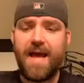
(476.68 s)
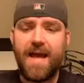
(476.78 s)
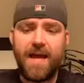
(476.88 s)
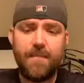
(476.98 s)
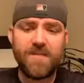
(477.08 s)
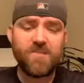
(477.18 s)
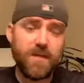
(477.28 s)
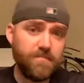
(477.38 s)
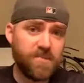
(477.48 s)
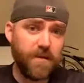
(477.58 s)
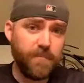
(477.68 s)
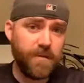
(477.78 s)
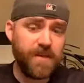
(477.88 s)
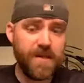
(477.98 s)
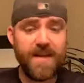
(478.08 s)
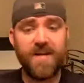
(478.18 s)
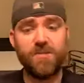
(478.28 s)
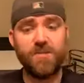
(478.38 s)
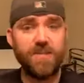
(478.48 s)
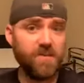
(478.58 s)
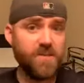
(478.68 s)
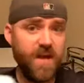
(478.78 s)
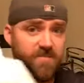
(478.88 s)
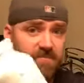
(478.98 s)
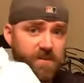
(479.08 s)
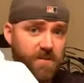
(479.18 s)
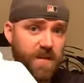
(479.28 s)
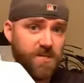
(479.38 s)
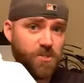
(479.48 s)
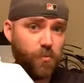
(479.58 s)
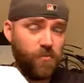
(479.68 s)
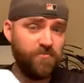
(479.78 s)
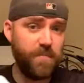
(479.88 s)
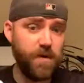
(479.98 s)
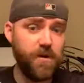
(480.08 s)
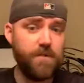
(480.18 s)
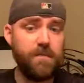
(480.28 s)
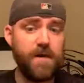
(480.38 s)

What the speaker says: MSM supplement. It actually does have the Nasha Wolfberry